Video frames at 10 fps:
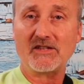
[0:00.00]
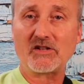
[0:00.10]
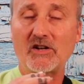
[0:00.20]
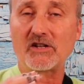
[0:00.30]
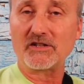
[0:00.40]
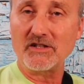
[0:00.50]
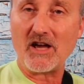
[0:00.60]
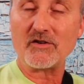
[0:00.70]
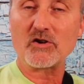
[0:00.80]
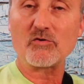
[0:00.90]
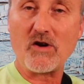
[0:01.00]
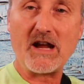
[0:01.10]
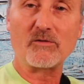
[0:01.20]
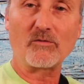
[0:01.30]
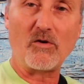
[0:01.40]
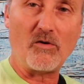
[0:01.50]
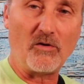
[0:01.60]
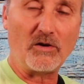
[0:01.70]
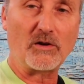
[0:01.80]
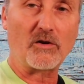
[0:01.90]
It's another great
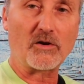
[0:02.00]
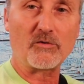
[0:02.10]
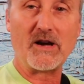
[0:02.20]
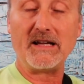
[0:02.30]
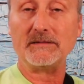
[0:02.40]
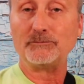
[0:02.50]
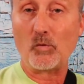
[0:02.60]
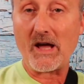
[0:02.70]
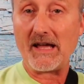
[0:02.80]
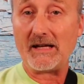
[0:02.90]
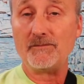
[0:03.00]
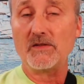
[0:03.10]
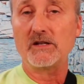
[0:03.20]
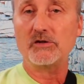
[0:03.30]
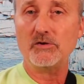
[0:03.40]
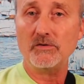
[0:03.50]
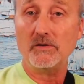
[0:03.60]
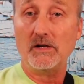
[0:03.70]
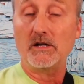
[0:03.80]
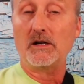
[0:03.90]
roll or great way
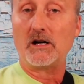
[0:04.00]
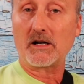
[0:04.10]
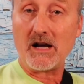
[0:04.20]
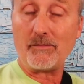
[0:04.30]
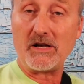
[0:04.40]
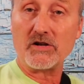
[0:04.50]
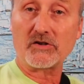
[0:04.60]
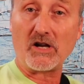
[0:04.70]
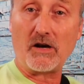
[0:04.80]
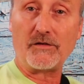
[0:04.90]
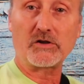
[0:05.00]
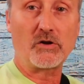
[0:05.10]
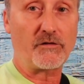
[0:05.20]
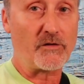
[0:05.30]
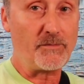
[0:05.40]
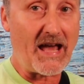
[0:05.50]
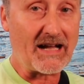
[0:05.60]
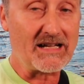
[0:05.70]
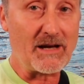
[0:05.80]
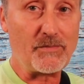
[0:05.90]
to accompany yourself. It's good for
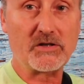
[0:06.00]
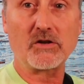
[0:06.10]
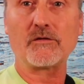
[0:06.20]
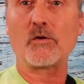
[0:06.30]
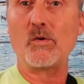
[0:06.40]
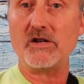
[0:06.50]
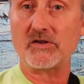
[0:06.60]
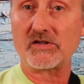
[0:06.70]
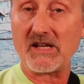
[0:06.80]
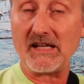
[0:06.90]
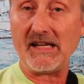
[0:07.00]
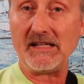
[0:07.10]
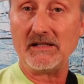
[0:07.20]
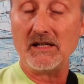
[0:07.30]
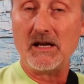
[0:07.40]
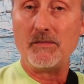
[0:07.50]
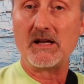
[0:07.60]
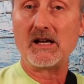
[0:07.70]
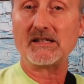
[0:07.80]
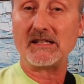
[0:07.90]
backup. It's good for when you're singing
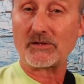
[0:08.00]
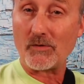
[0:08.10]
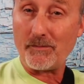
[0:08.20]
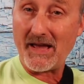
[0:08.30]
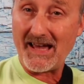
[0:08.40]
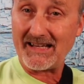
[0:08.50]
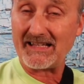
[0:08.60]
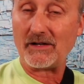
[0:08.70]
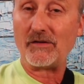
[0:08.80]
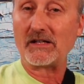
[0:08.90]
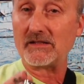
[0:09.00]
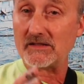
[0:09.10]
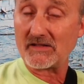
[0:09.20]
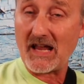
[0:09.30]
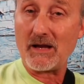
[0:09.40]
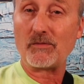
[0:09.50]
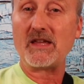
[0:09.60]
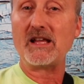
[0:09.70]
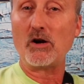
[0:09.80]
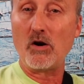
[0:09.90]
because it's repetitive. Same
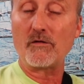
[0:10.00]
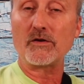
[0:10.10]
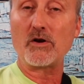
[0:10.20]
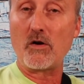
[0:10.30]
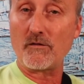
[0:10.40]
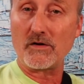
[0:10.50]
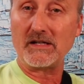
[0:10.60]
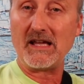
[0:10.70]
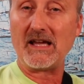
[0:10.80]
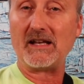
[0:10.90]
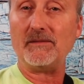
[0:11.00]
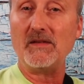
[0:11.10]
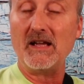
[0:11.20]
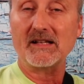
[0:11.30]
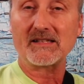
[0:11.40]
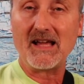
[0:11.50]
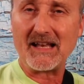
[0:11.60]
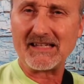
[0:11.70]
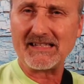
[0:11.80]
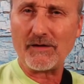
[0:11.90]
thing over and over again. It's
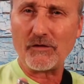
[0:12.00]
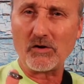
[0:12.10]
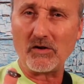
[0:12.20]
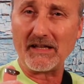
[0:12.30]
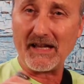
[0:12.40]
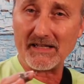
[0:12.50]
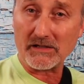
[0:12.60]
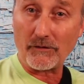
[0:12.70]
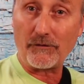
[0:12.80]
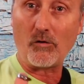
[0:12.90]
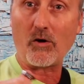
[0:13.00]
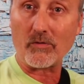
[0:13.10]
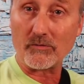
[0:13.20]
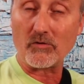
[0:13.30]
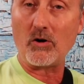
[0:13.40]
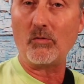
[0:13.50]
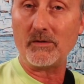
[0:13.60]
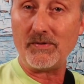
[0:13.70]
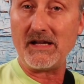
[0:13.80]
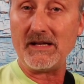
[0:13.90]
not as difficult as the forward roll
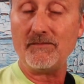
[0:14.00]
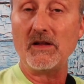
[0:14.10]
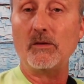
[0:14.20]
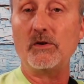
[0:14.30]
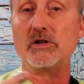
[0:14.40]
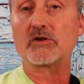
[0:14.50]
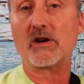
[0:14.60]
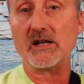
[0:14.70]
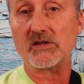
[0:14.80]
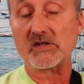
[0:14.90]
would be when you're trying to